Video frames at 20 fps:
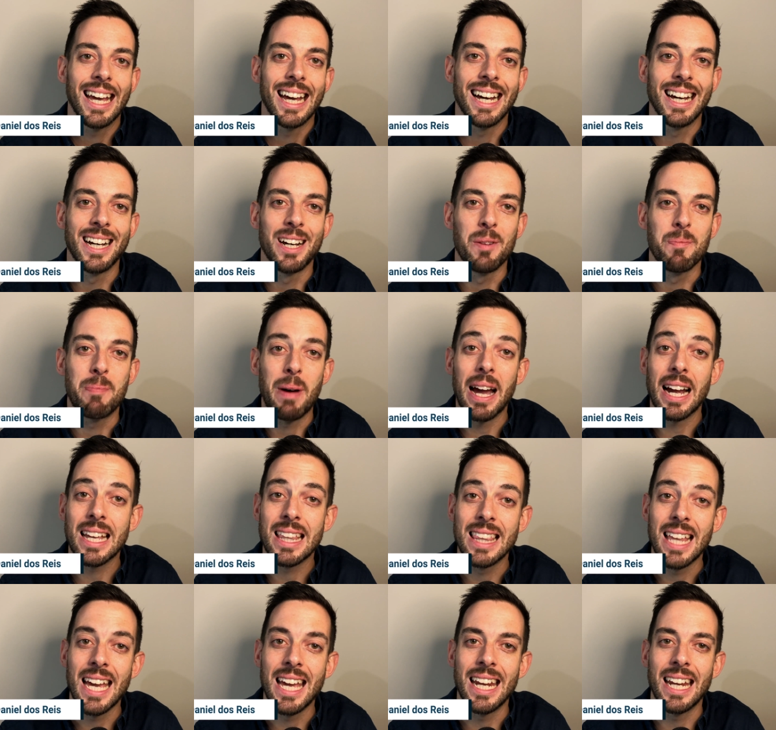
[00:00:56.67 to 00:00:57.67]

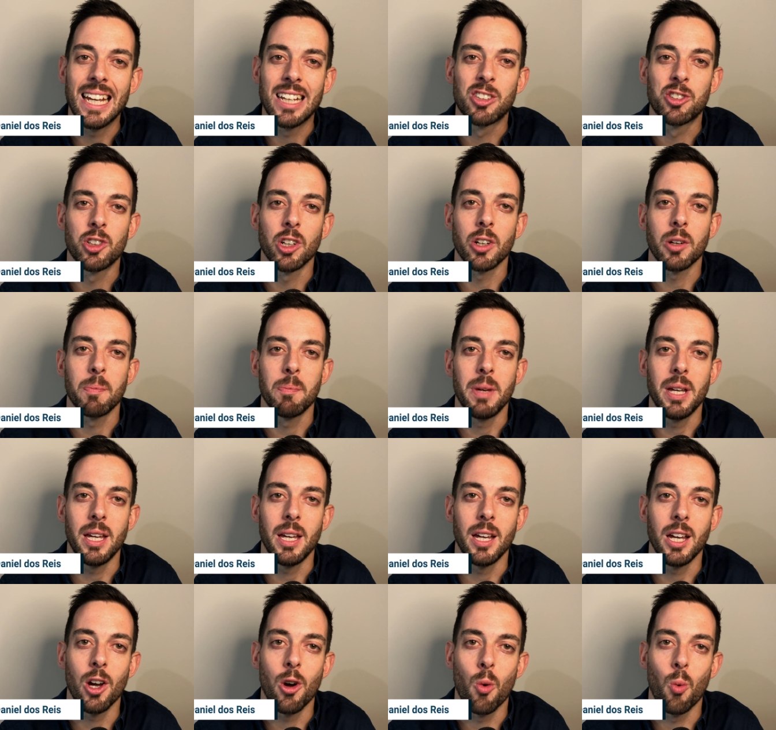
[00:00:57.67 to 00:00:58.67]
Back then, it took
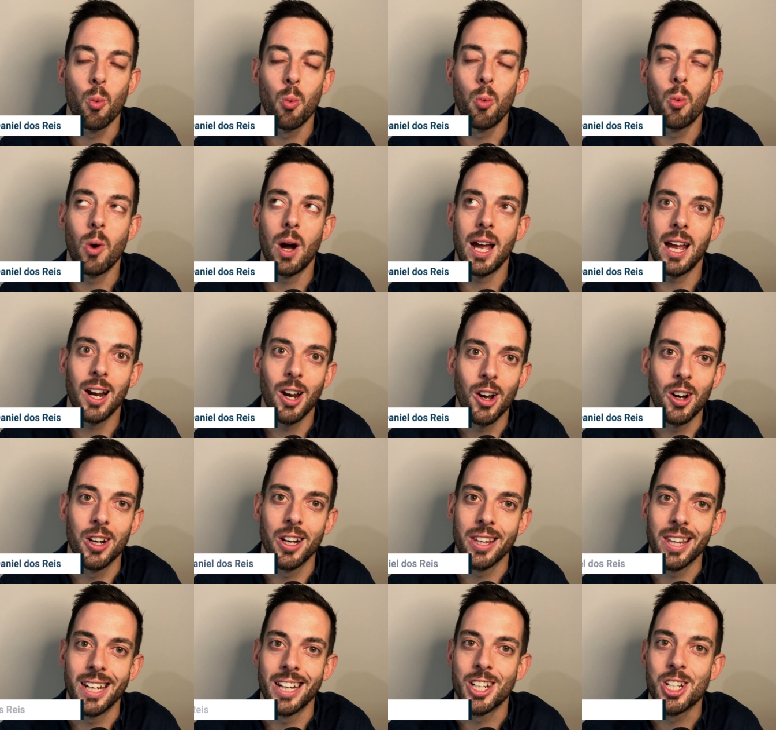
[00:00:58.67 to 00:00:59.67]
me way
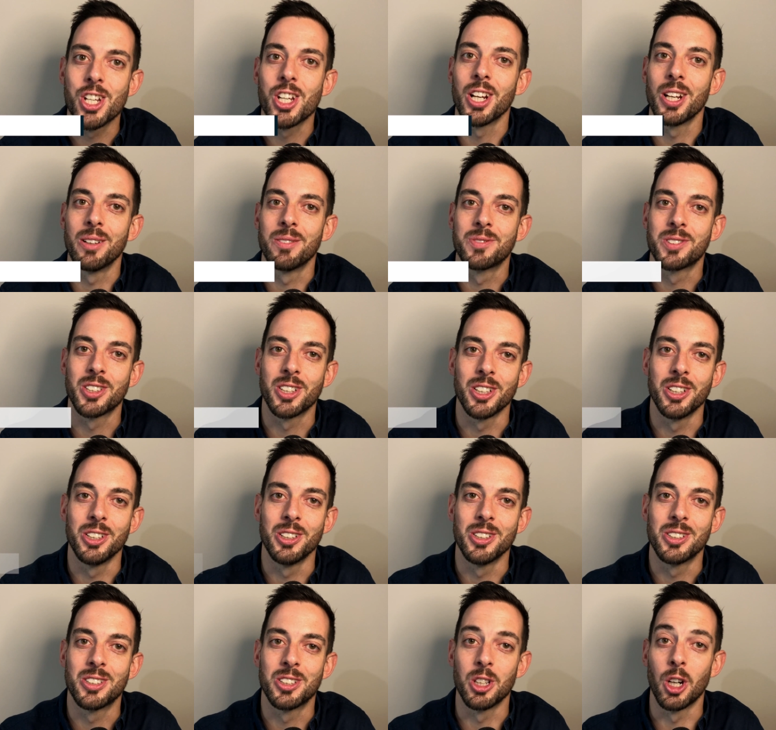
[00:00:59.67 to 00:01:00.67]
longer than it should have
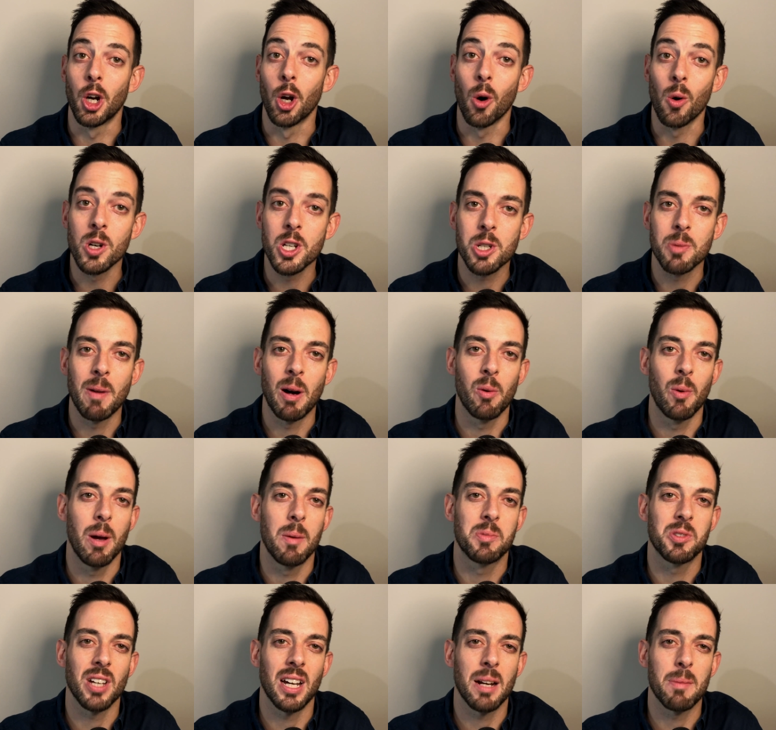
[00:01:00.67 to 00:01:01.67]
to launch my
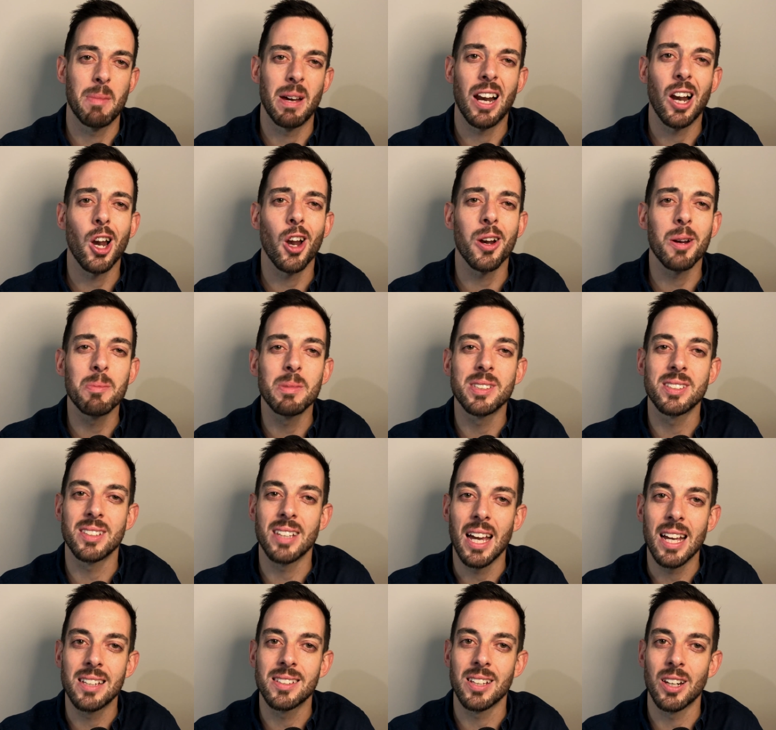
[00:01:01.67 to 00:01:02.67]
website. I made a lot of
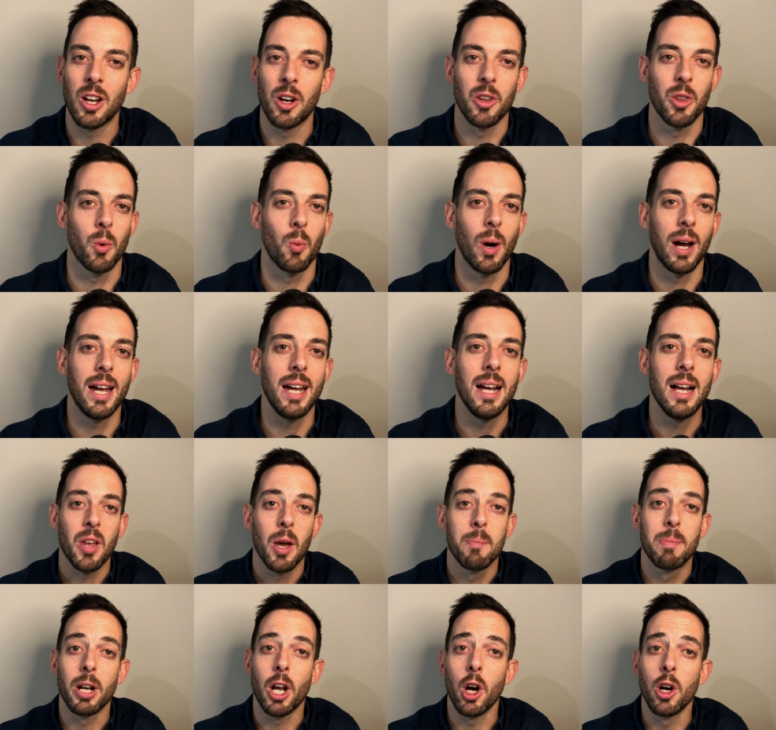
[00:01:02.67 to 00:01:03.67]
mistakes along the way,
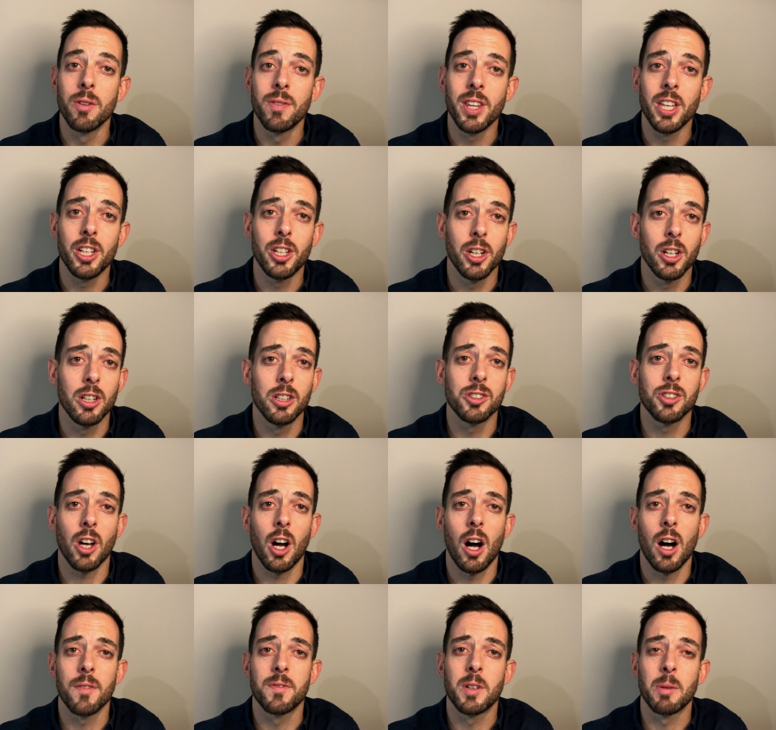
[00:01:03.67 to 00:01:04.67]
but over the years,
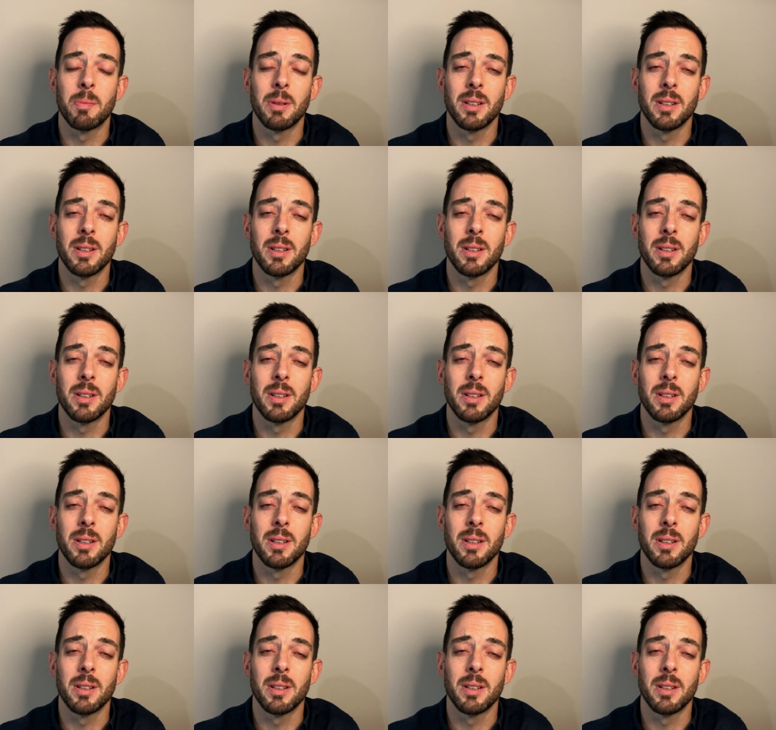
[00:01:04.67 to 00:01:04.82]
after